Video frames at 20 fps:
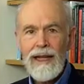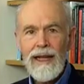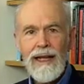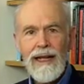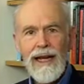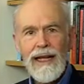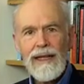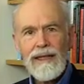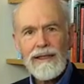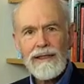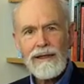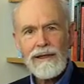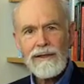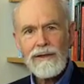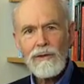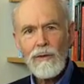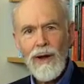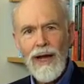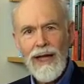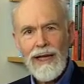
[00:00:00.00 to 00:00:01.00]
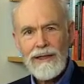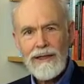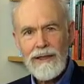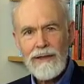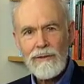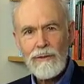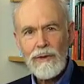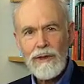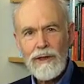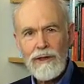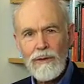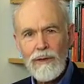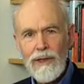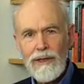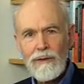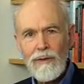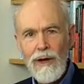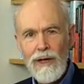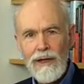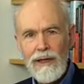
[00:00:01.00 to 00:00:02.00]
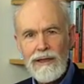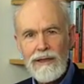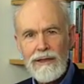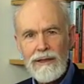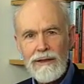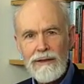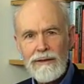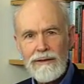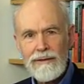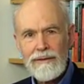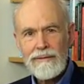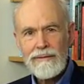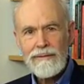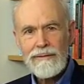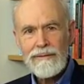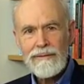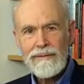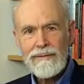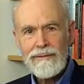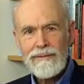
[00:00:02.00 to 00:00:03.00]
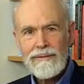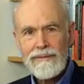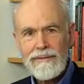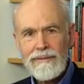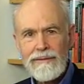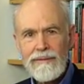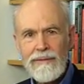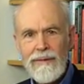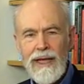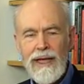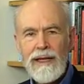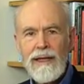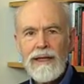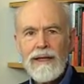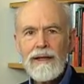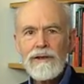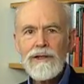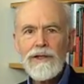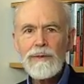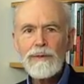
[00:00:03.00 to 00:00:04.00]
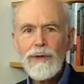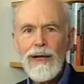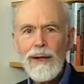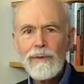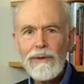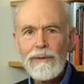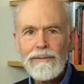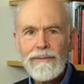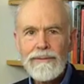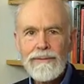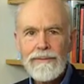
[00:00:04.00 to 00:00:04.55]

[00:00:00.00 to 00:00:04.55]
And I can tell you why it didn't work the way you wanted it to. Here's the problem.